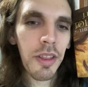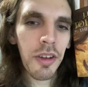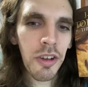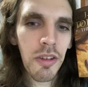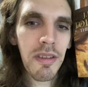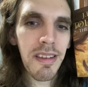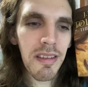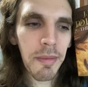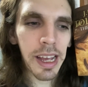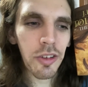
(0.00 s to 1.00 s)
Though you do see
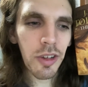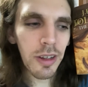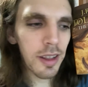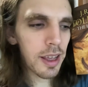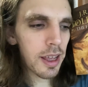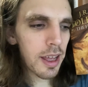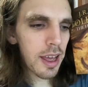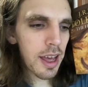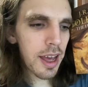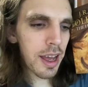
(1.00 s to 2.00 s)
some action,
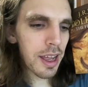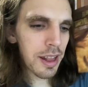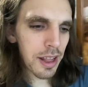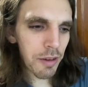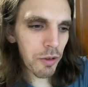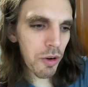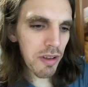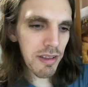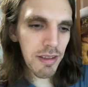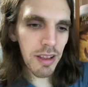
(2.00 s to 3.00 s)
and then of
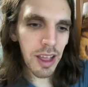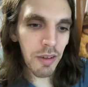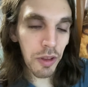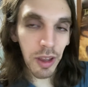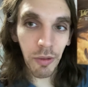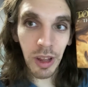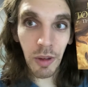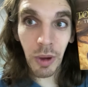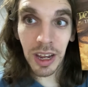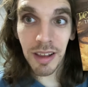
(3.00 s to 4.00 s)
course everything really
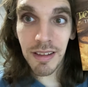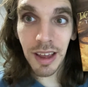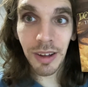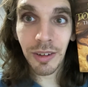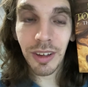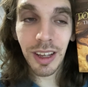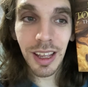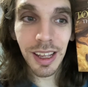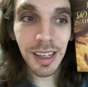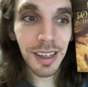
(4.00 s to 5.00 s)
winds down,
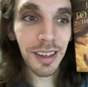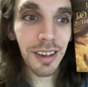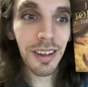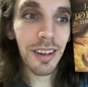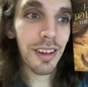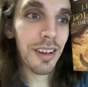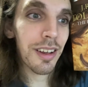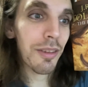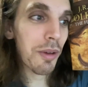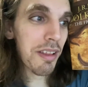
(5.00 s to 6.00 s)
and
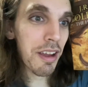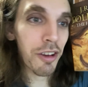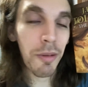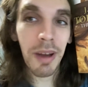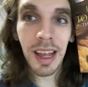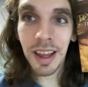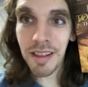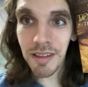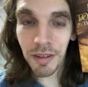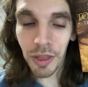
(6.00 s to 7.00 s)
we say our
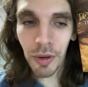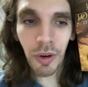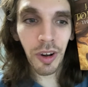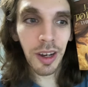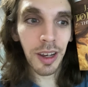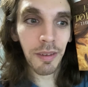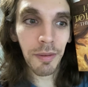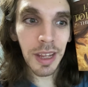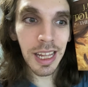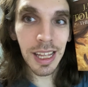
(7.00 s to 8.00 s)
goodbyes, and Thorin and
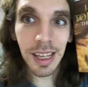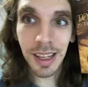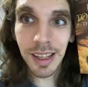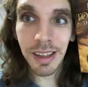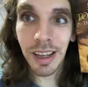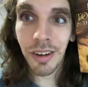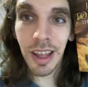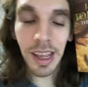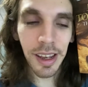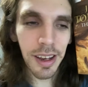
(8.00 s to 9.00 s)
Fili and Kili are
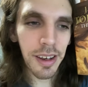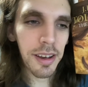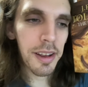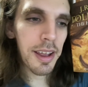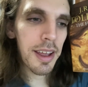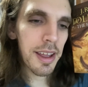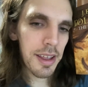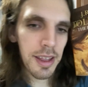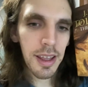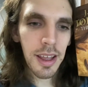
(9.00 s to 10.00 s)
dead, and
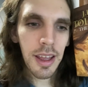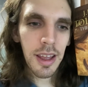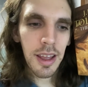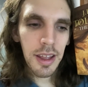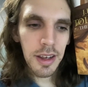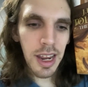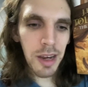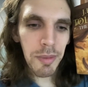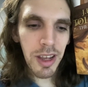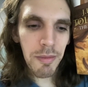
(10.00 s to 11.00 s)

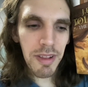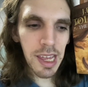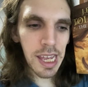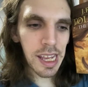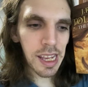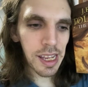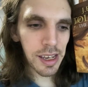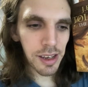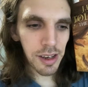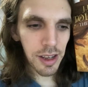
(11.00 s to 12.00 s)
Dane becomes king,
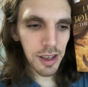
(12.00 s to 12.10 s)
and